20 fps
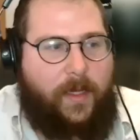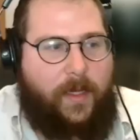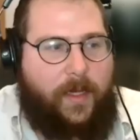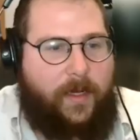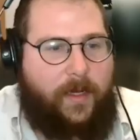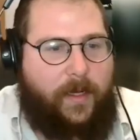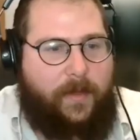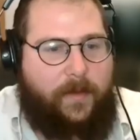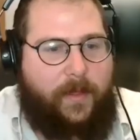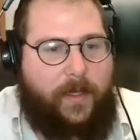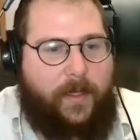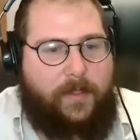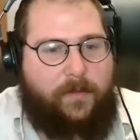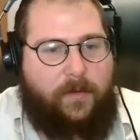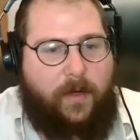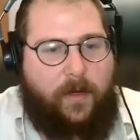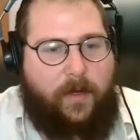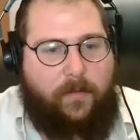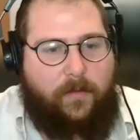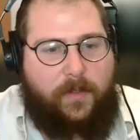And that's
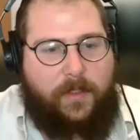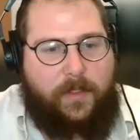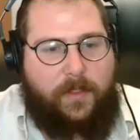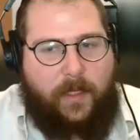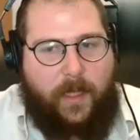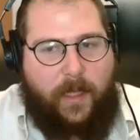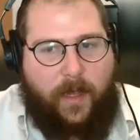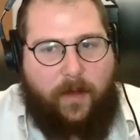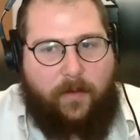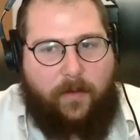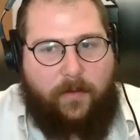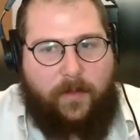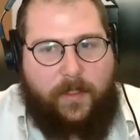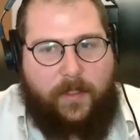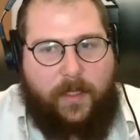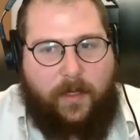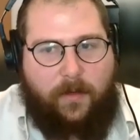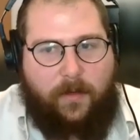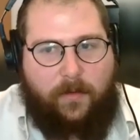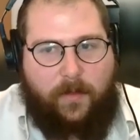what I
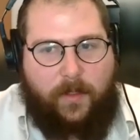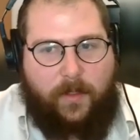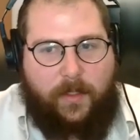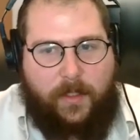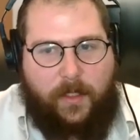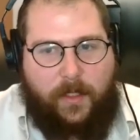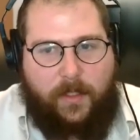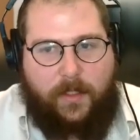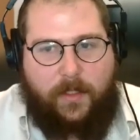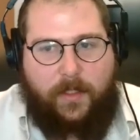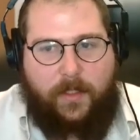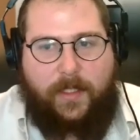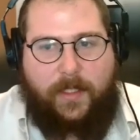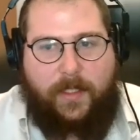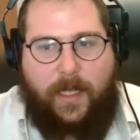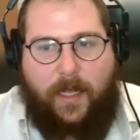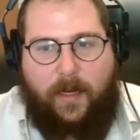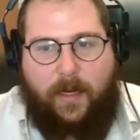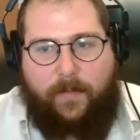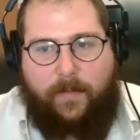always tell organizations.
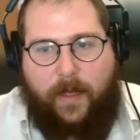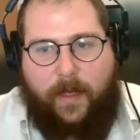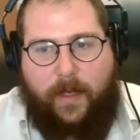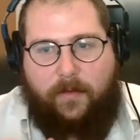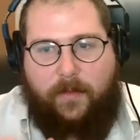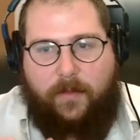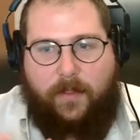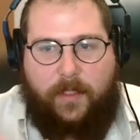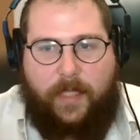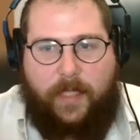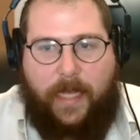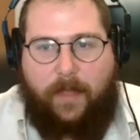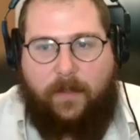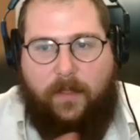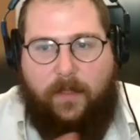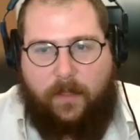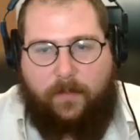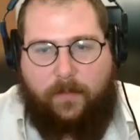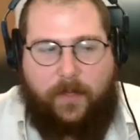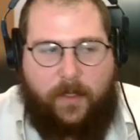It's not about
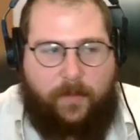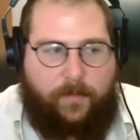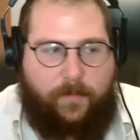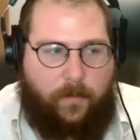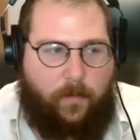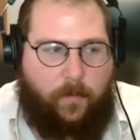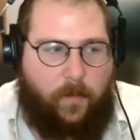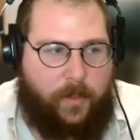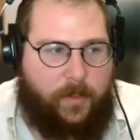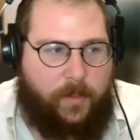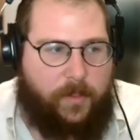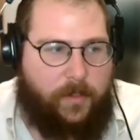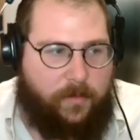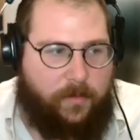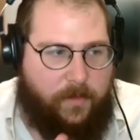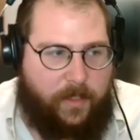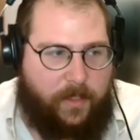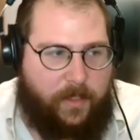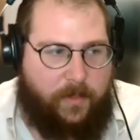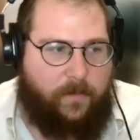telling people what you
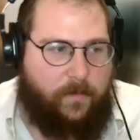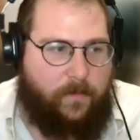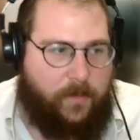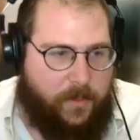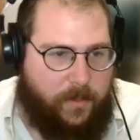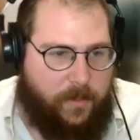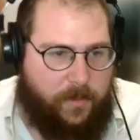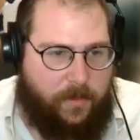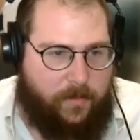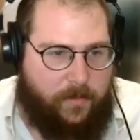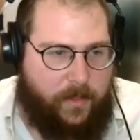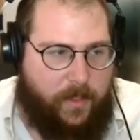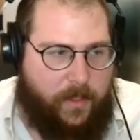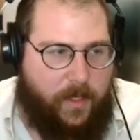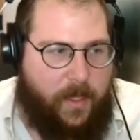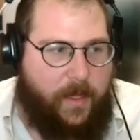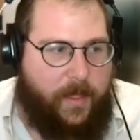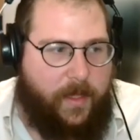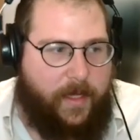did or what you're doing.